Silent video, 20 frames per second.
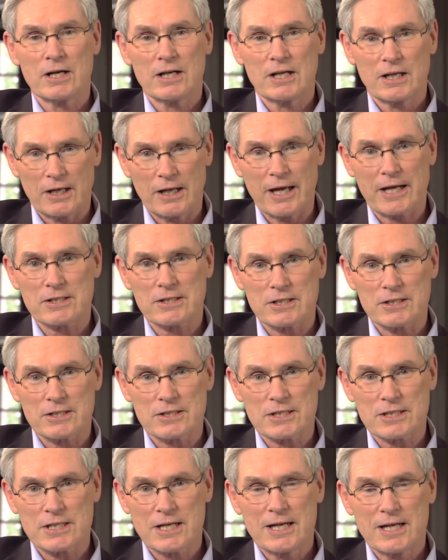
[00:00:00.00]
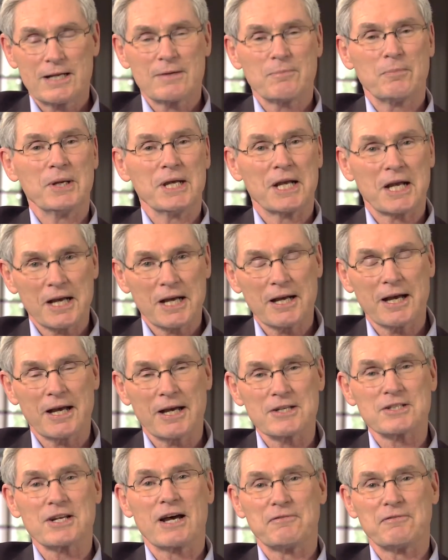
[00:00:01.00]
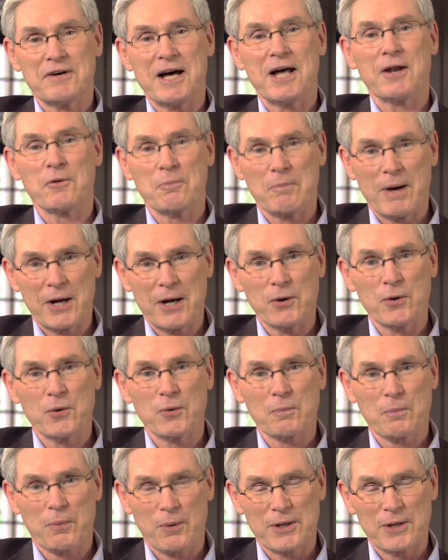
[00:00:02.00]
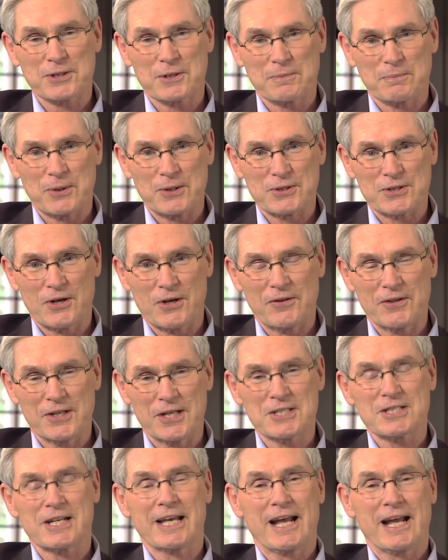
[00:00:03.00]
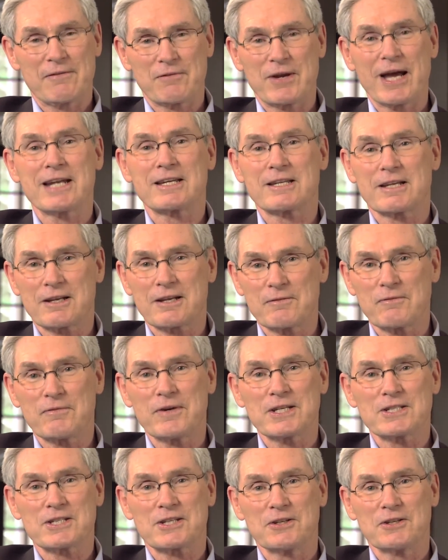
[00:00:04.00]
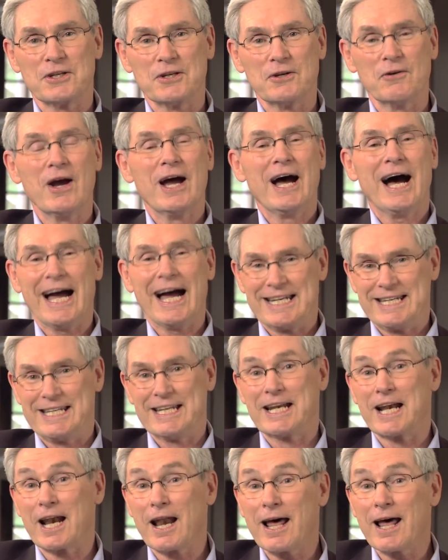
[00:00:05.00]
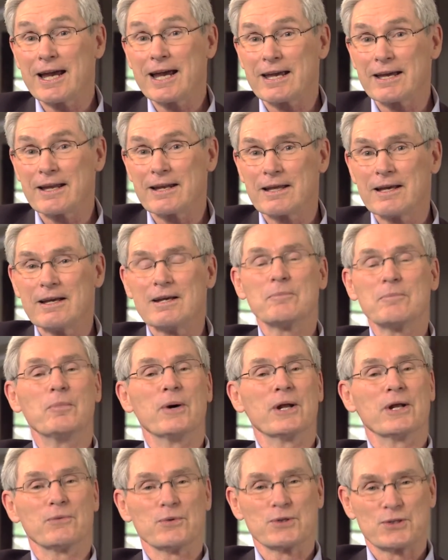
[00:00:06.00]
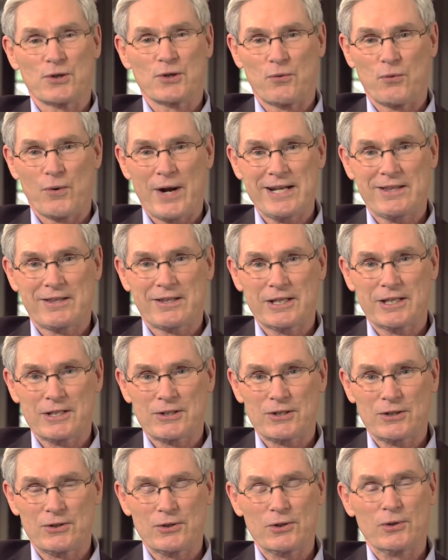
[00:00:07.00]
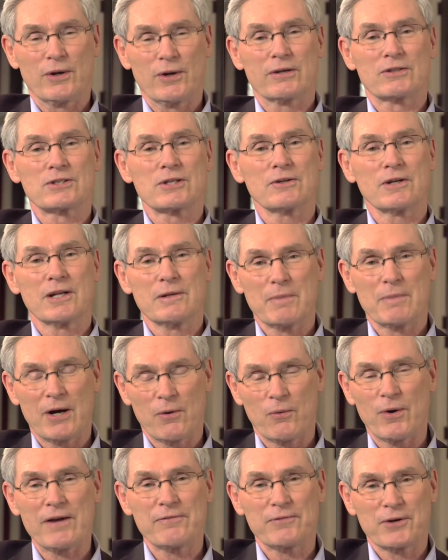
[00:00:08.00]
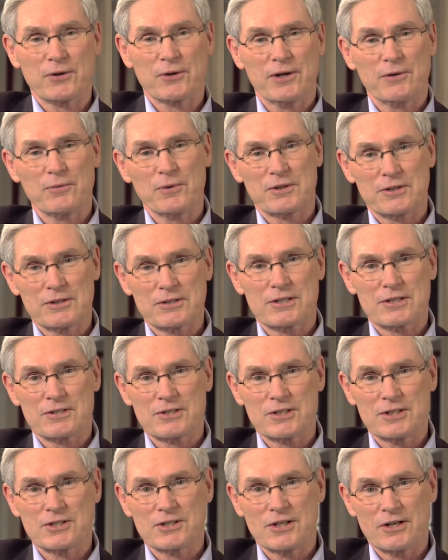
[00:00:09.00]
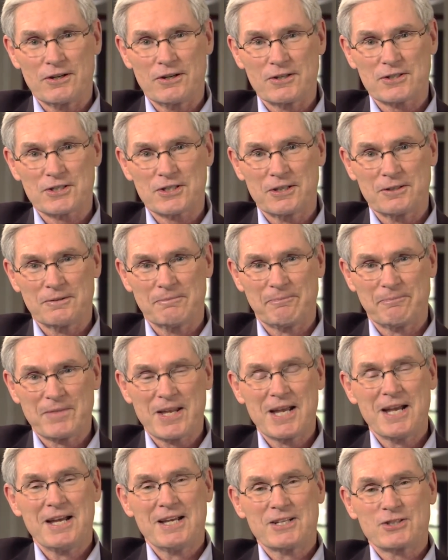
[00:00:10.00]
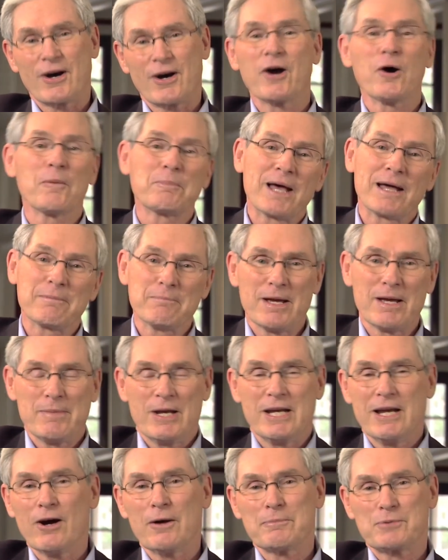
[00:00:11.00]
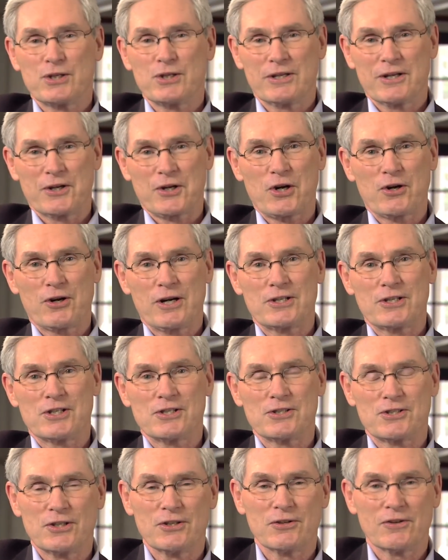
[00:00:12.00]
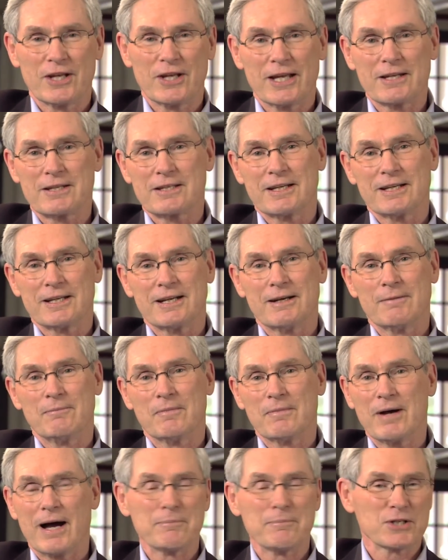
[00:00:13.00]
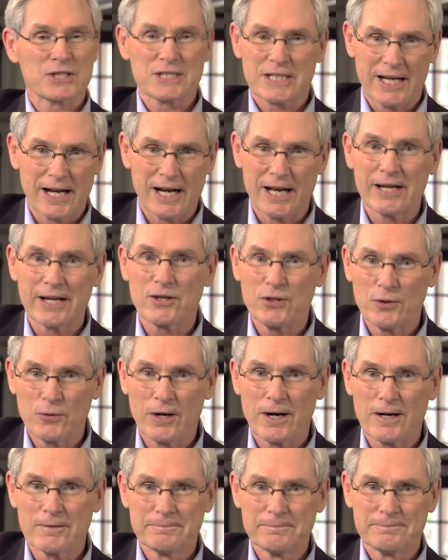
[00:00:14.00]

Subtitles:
Lexus, because I followed my own principles on this, and I've got to confess to you, I didn't like it, but it was the right thing to do, and certainly my wife agreed with this decision also. So I hope that maybe helps you and encourages you that I'm just kind of like you are.